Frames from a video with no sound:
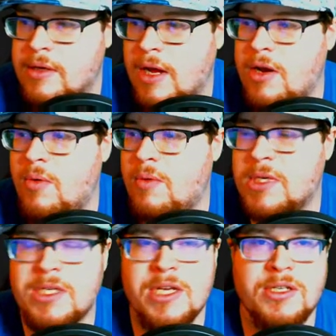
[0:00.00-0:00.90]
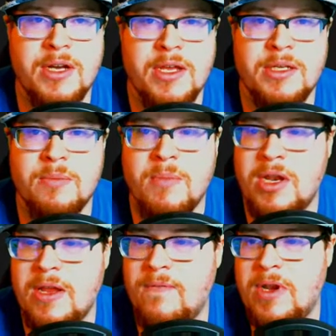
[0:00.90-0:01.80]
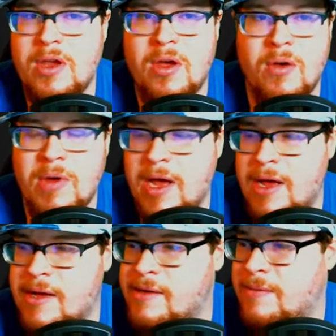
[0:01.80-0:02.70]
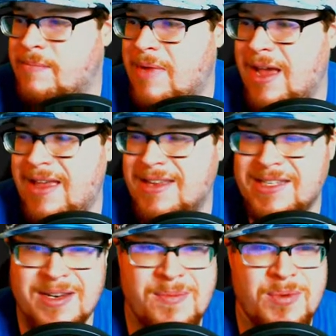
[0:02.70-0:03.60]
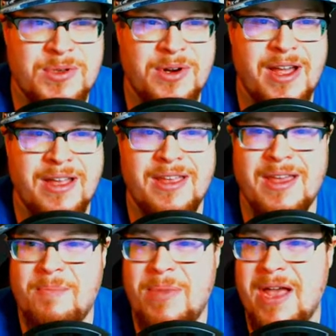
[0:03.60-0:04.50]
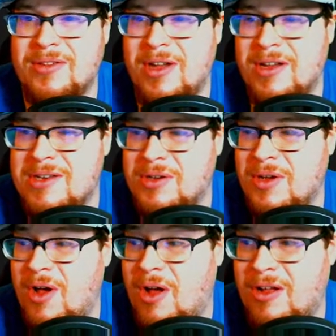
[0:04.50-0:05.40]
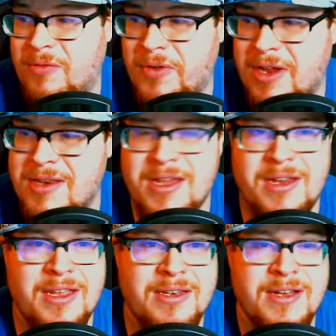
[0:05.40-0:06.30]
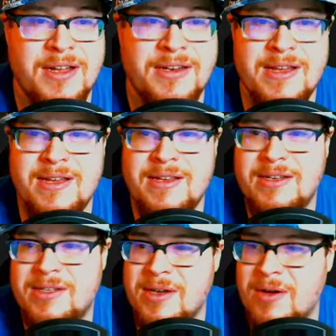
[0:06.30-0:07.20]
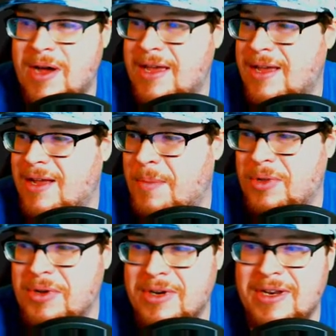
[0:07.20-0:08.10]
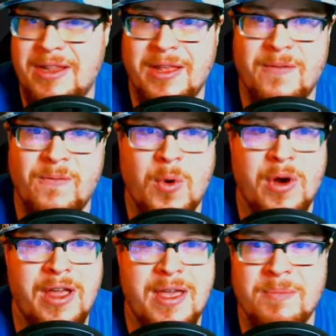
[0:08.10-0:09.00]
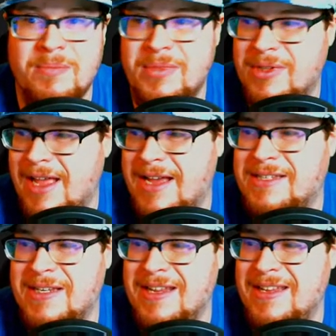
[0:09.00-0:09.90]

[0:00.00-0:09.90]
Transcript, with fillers: I know we missed yesterday's Monday video. Uh, my Sunday booster cracking got backlogged. It took all freaking day to get done, so I uploaded it at like four A M last night.